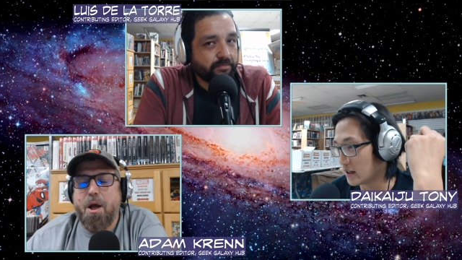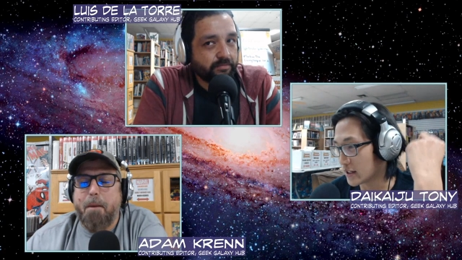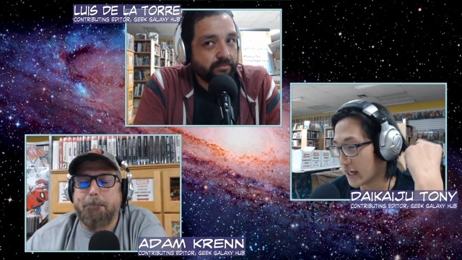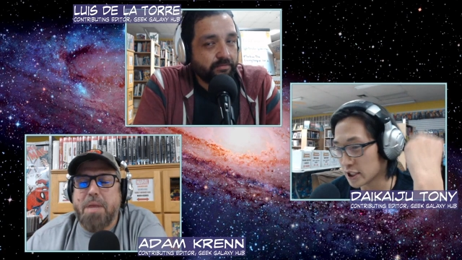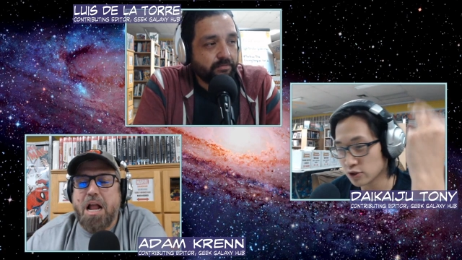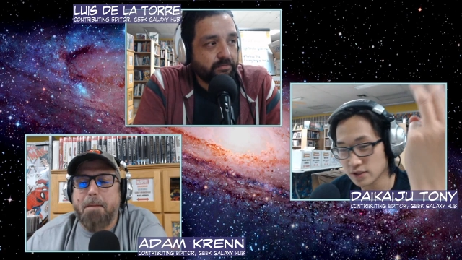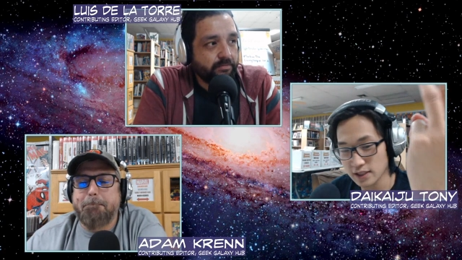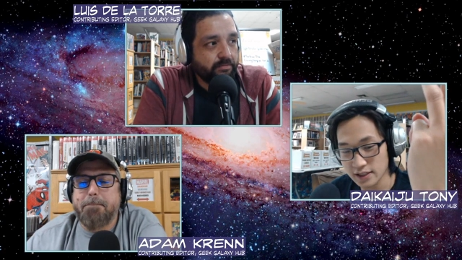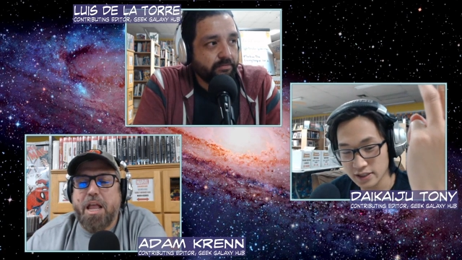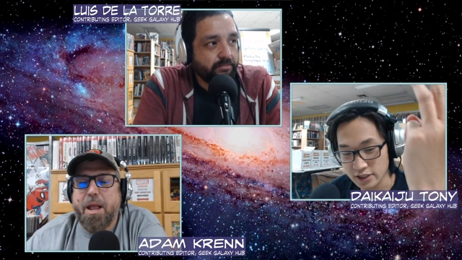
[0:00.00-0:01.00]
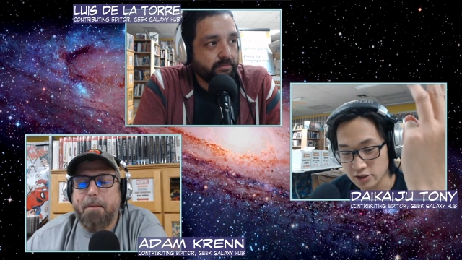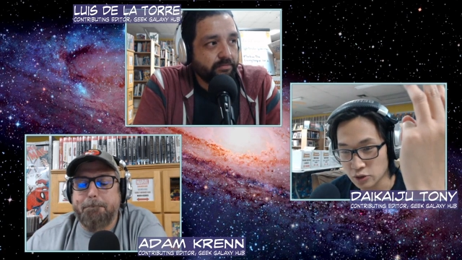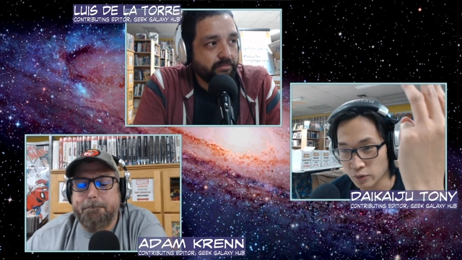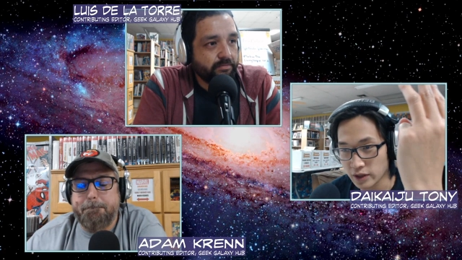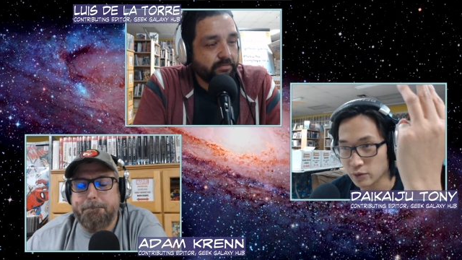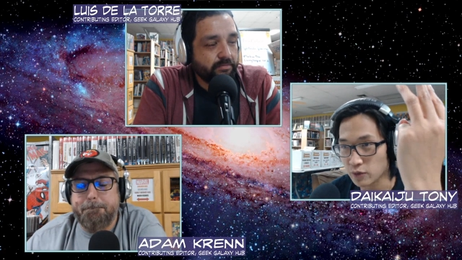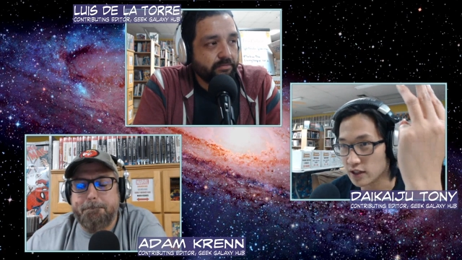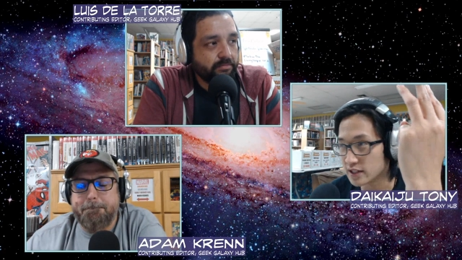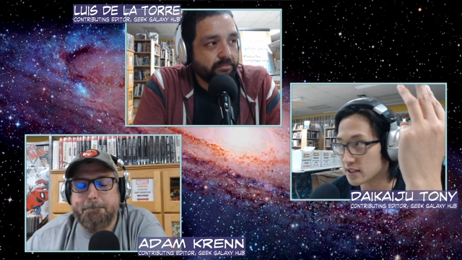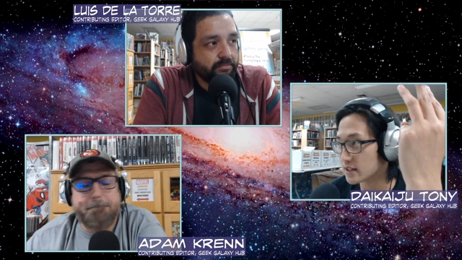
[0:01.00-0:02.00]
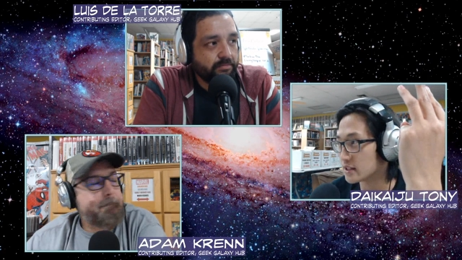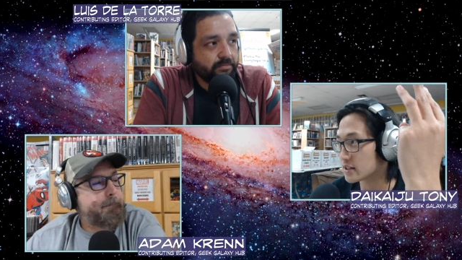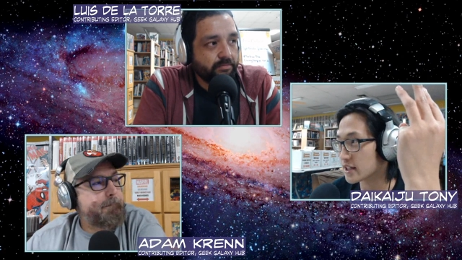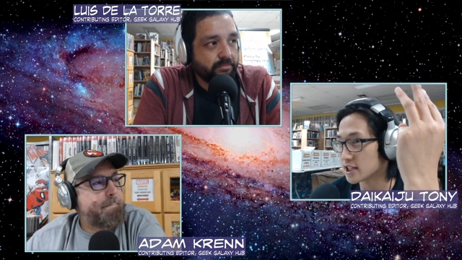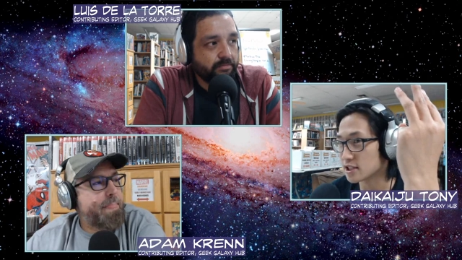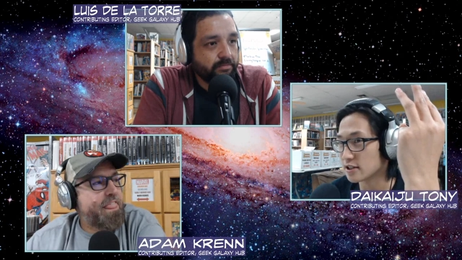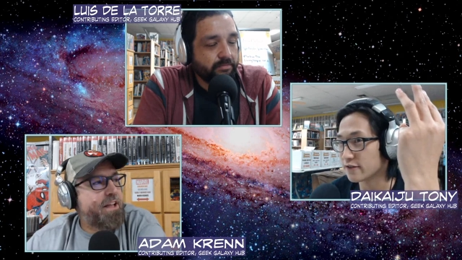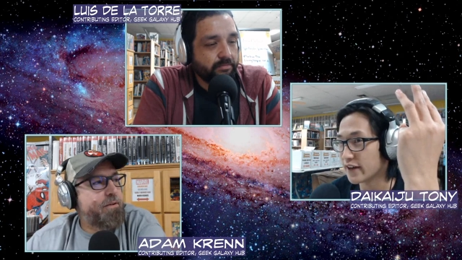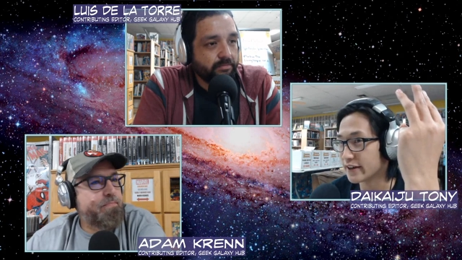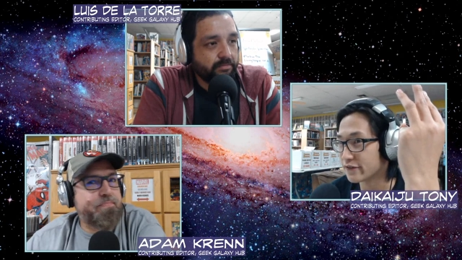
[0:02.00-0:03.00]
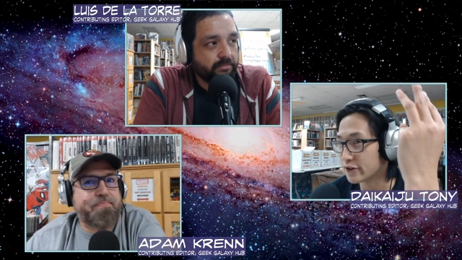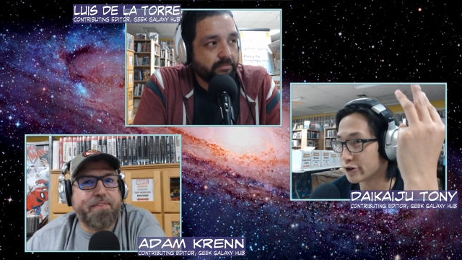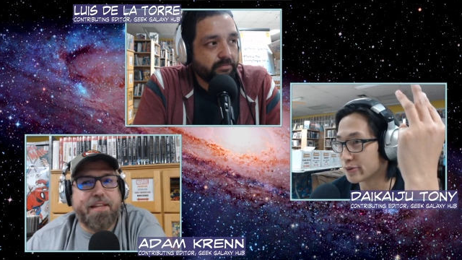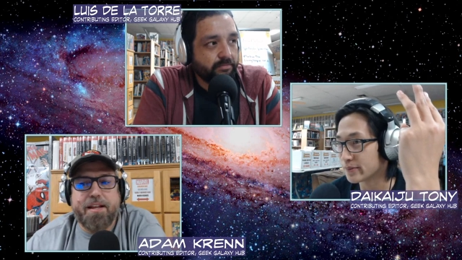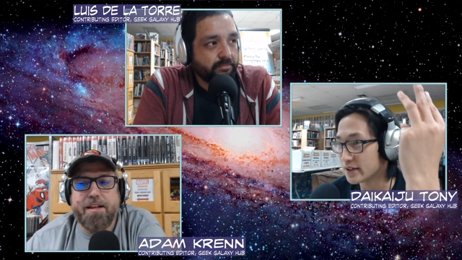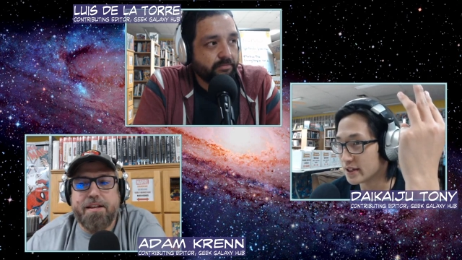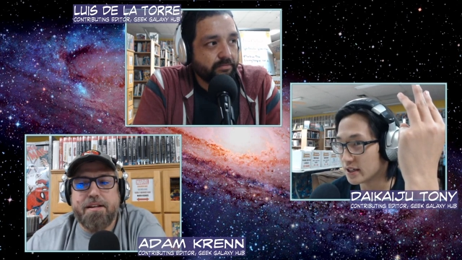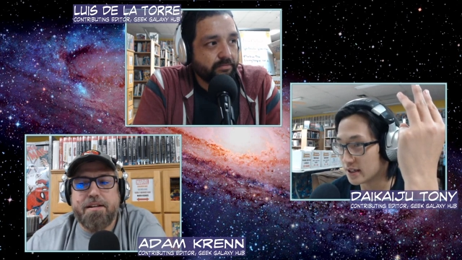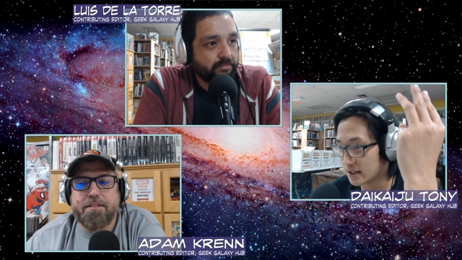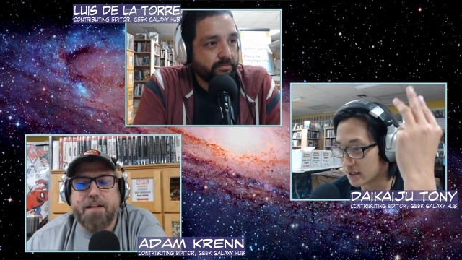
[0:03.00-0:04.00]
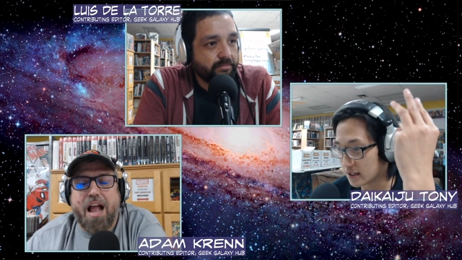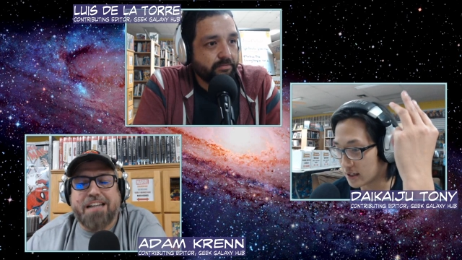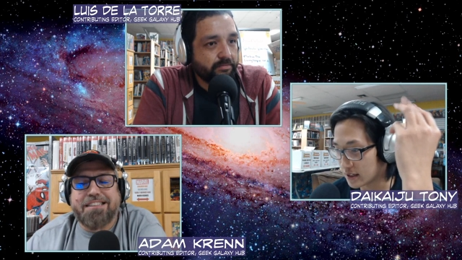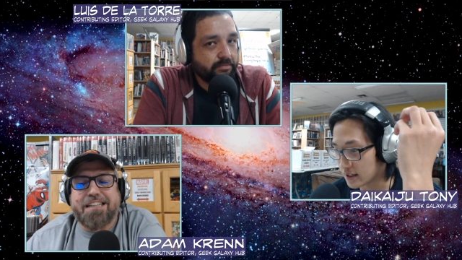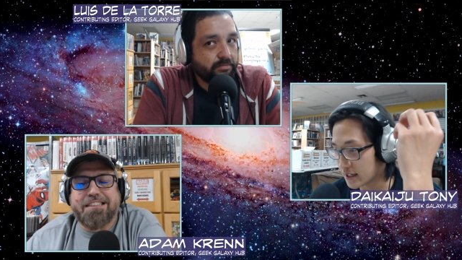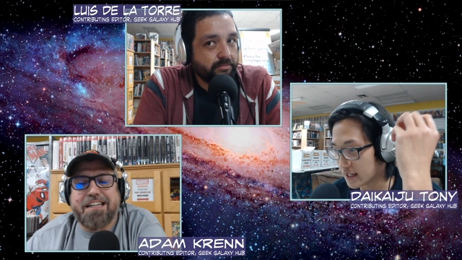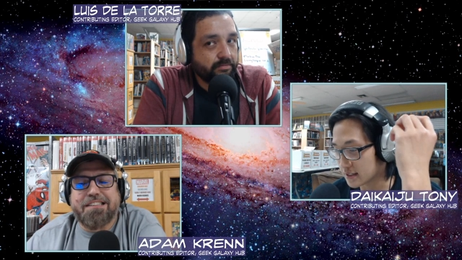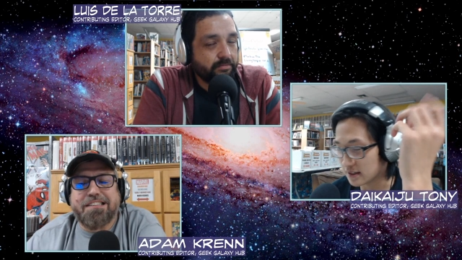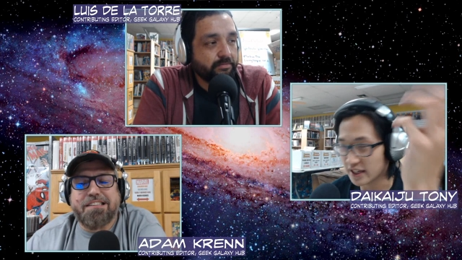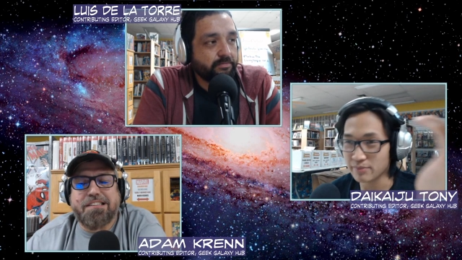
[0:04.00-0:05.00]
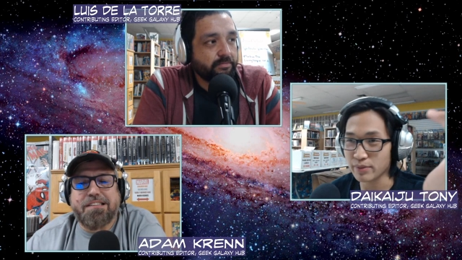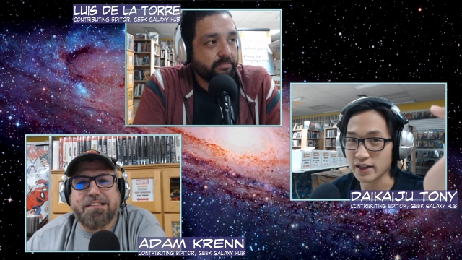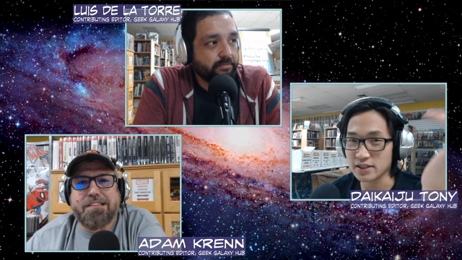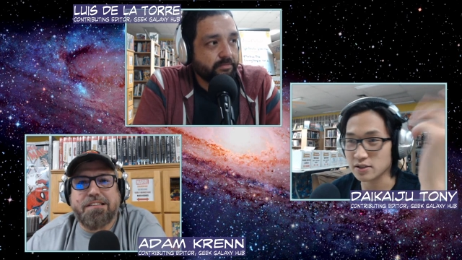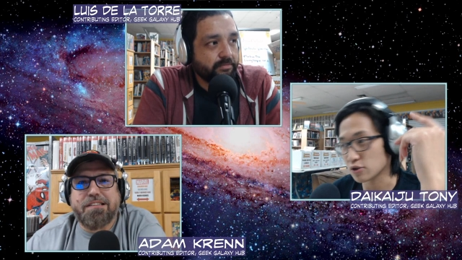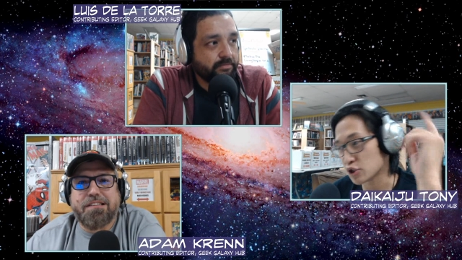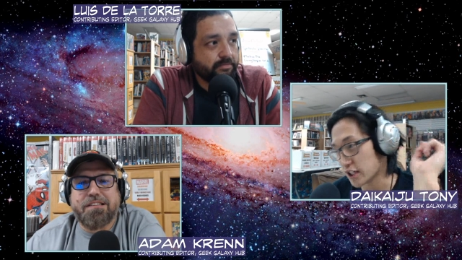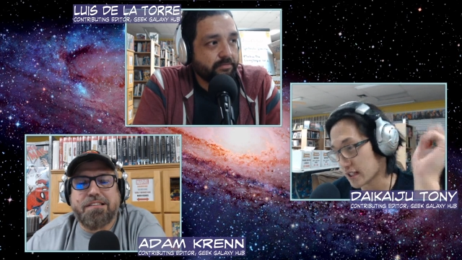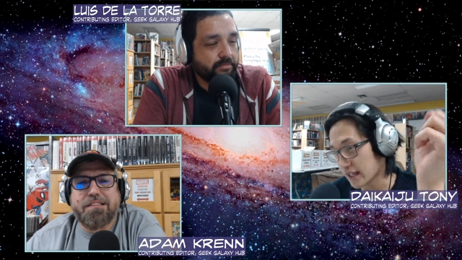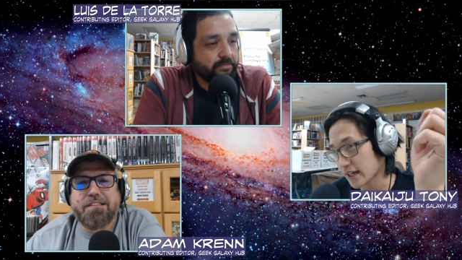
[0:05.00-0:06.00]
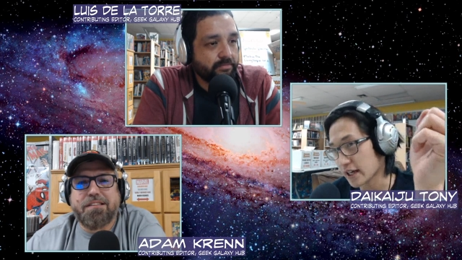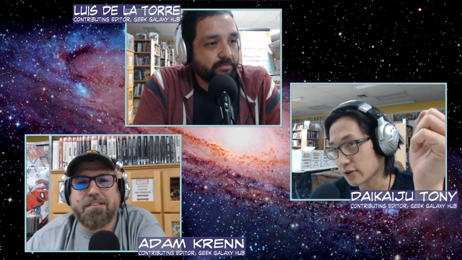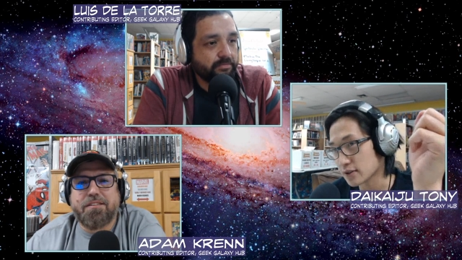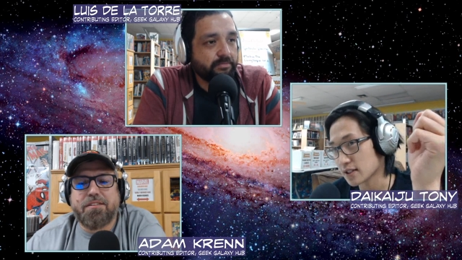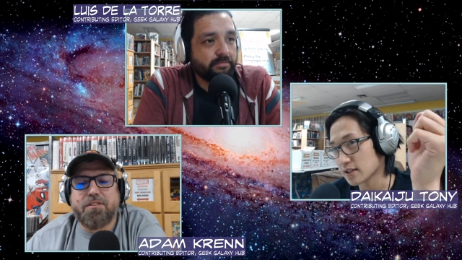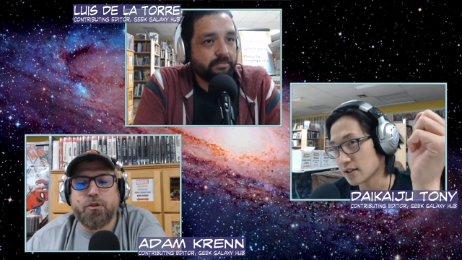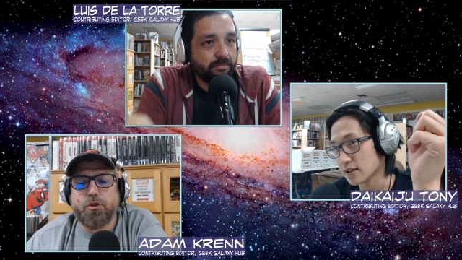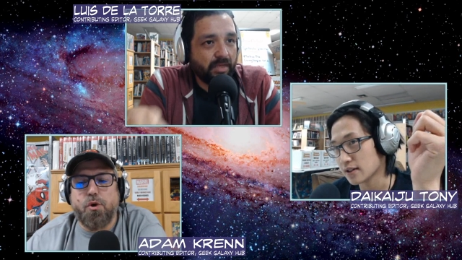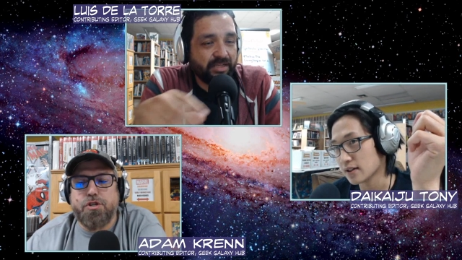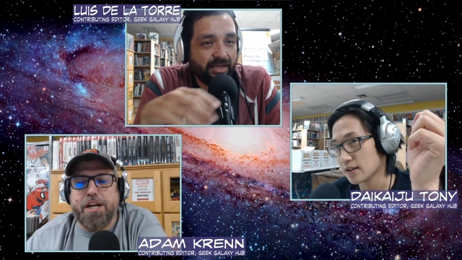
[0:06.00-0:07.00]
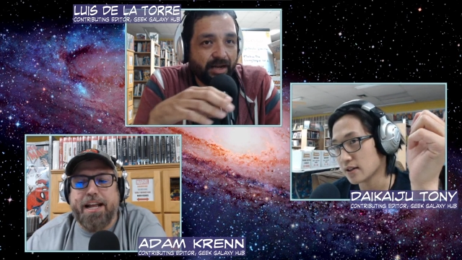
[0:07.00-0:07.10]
Speaker 1: Kaijuzilla 621 released his Godzilla fan film, uh, Godzilla Apex. Go check that out. Go Is it